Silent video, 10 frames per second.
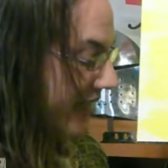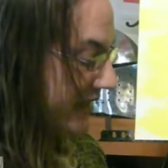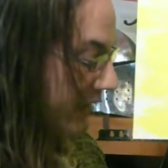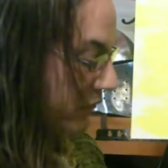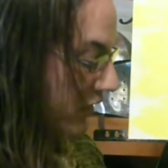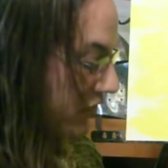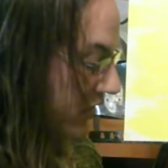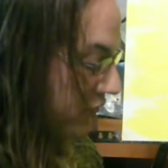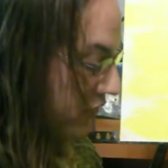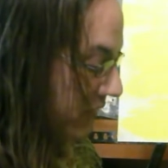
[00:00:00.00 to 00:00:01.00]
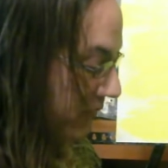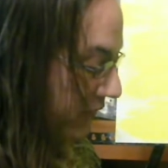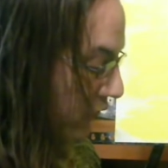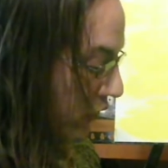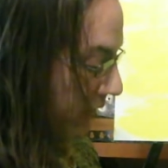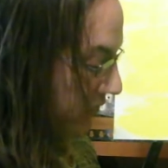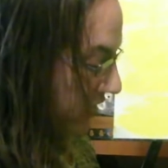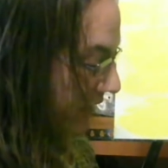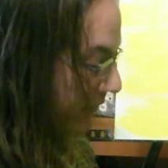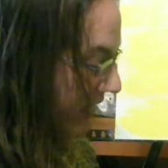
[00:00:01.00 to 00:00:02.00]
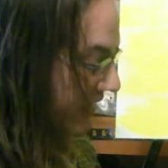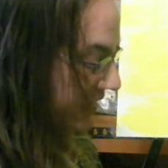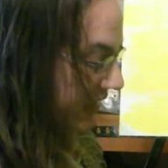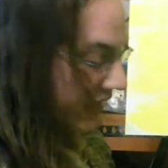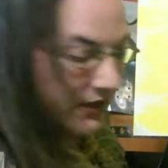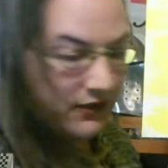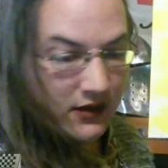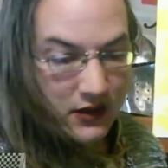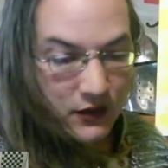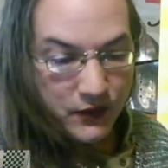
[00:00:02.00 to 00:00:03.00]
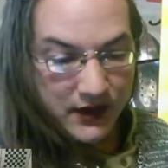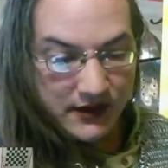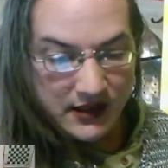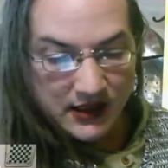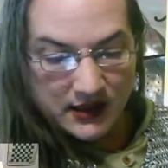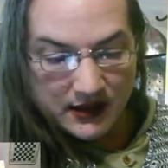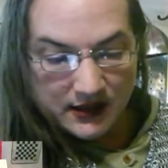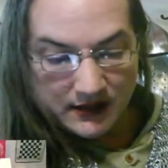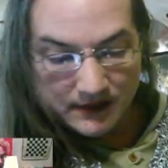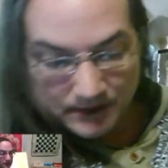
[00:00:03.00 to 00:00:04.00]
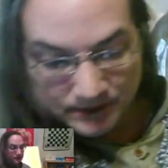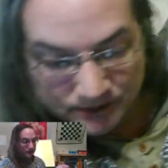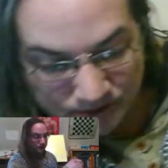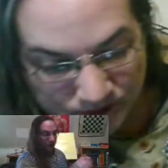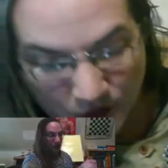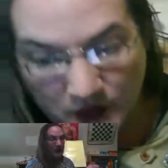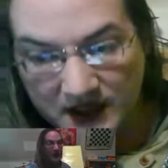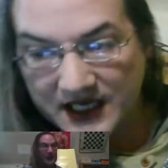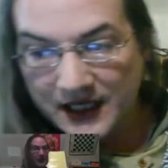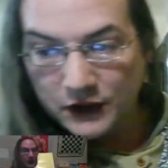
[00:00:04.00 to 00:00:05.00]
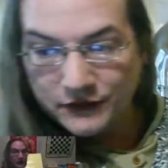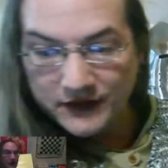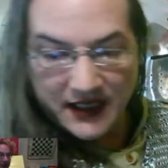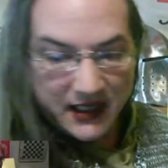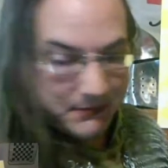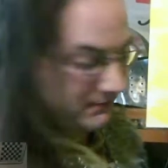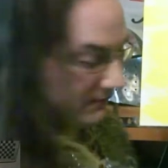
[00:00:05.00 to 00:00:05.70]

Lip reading: same brush I was using before. I'm just going to mix it in with the with the Yellow Flame.